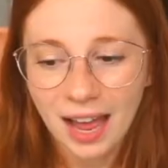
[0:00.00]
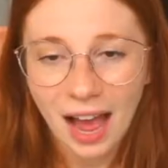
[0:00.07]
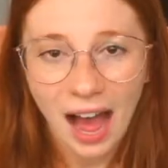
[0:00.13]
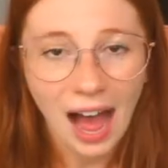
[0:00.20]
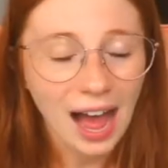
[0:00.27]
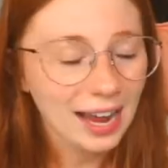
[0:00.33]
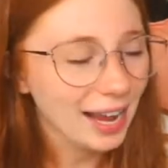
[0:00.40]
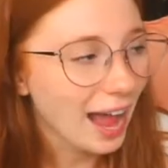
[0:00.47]

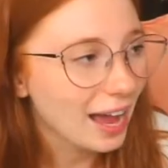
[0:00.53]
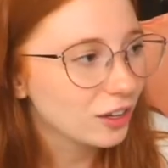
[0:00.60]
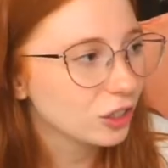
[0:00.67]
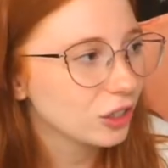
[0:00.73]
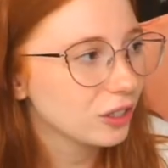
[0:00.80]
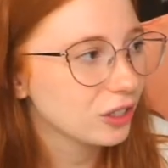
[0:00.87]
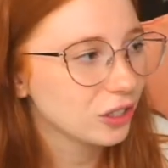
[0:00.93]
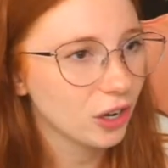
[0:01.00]
I
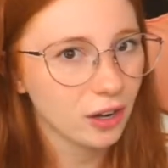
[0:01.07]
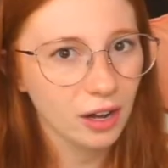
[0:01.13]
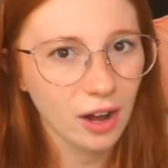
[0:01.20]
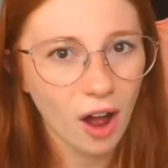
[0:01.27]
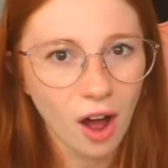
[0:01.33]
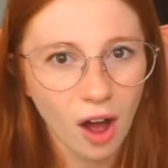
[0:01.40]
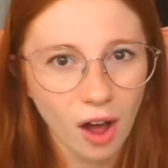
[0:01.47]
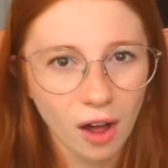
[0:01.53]
actually started
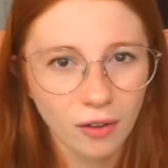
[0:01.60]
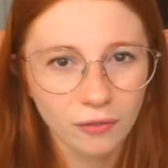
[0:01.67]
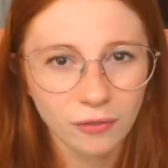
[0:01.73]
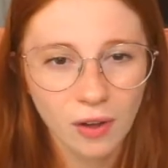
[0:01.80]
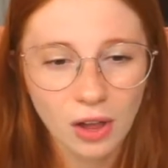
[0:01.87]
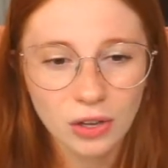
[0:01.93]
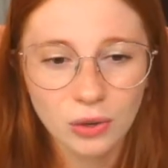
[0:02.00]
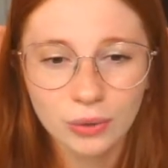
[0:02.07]
off
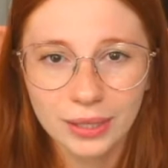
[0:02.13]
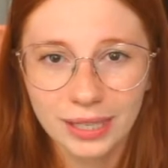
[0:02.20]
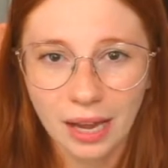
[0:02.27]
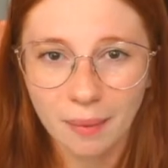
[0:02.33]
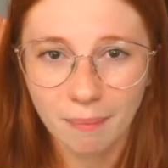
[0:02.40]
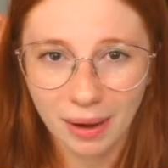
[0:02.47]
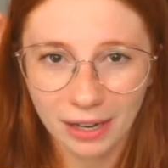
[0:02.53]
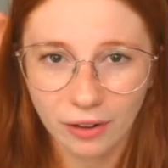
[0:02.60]
using a
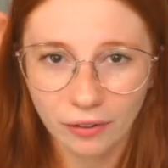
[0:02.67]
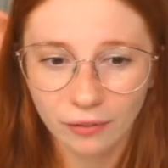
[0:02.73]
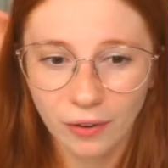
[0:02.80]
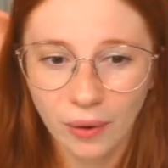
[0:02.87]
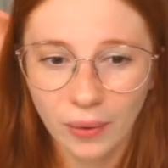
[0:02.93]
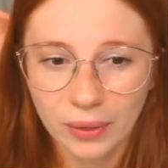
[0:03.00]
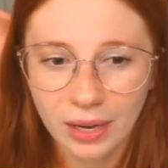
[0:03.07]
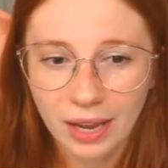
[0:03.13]

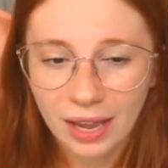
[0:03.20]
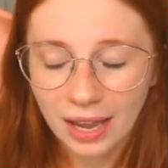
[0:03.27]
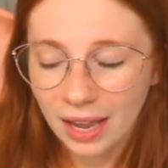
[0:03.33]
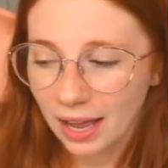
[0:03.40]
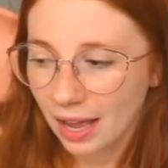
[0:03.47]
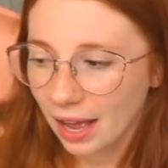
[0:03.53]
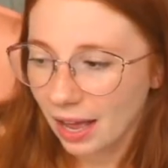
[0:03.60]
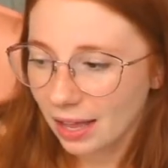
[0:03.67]
microphone
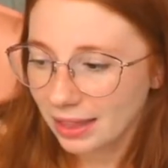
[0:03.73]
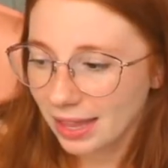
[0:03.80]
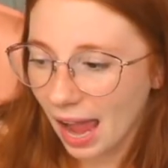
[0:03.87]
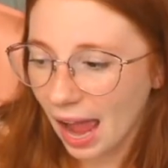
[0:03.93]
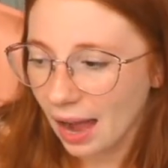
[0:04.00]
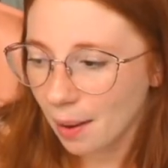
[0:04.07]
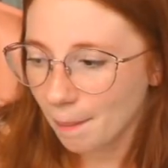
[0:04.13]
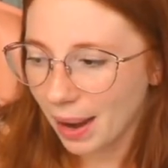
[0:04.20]

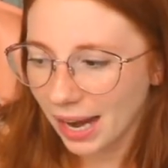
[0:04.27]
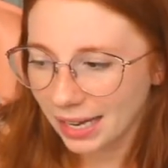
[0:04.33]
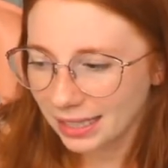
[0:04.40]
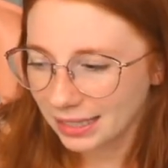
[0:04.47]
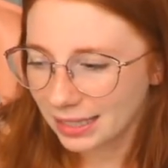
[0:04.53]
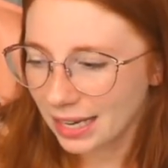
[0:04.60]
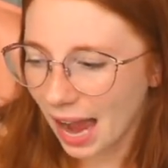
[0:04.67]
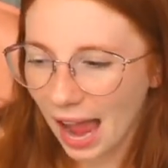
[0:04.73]
that my
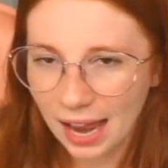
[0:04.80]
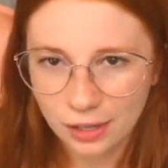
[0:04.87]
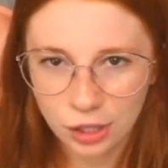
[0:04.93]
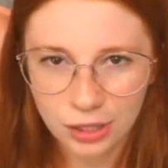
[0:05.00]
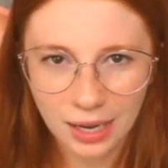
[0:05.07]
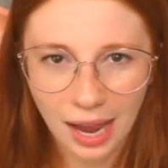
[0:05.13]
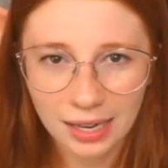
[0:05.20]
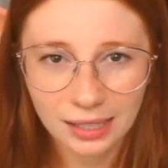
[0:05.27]
dad
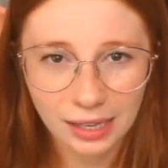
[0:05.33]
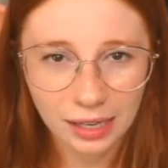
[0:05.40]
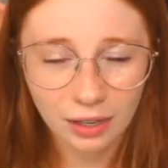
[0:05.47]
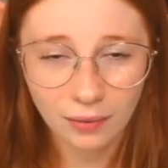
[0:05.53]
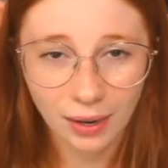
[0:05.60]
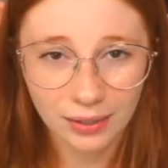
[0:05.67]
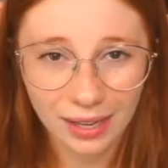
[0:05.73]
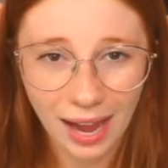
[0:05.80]
just had laying
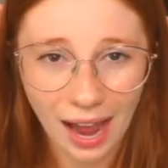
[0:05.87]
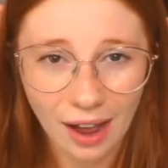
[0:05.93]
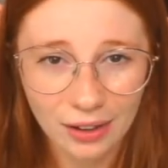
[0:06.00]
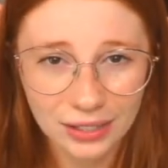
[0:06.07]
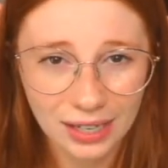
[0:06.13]
around the house.